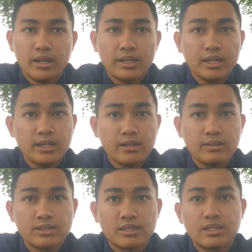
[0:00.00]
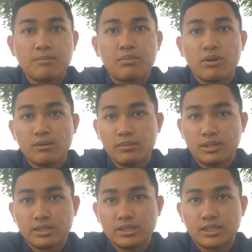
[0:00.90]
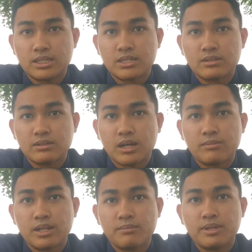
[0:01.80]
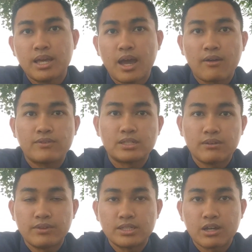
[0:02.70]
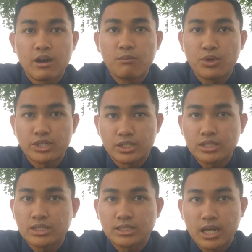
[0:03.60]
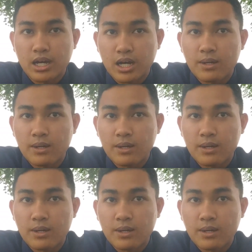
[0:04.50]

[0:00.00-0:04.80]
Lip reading: It includes the deployments to Abu Dhabi Health Service Corporation